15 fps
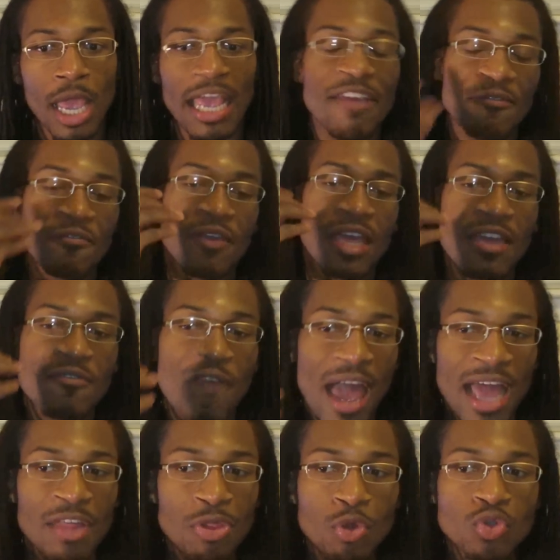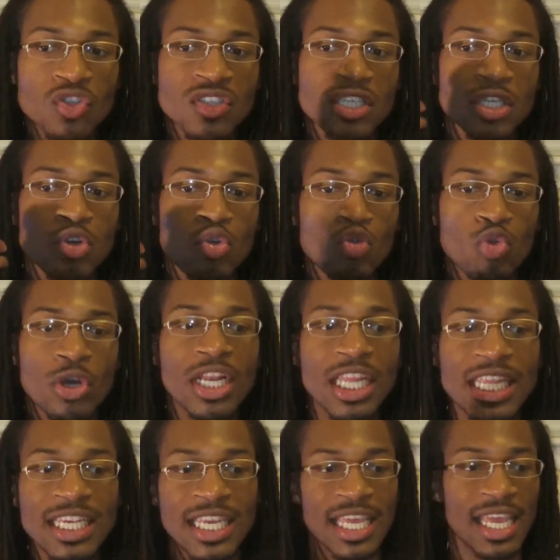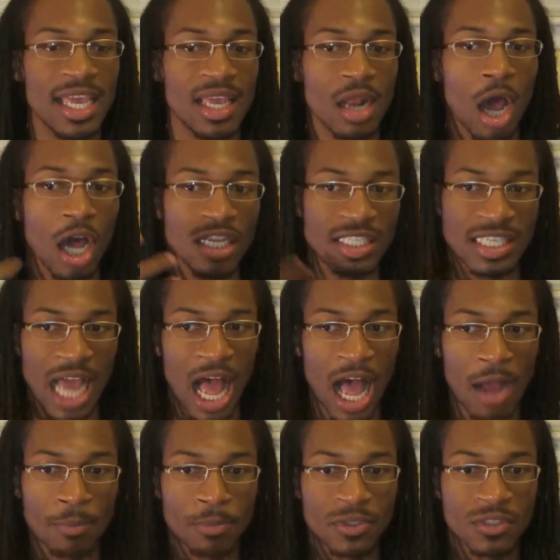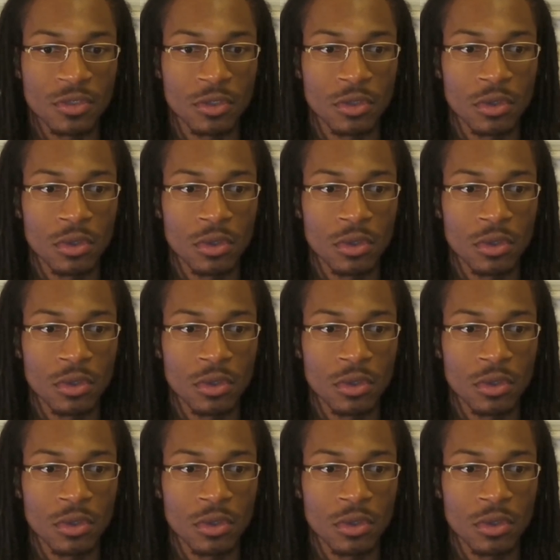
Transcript: if Athelstan really did adopt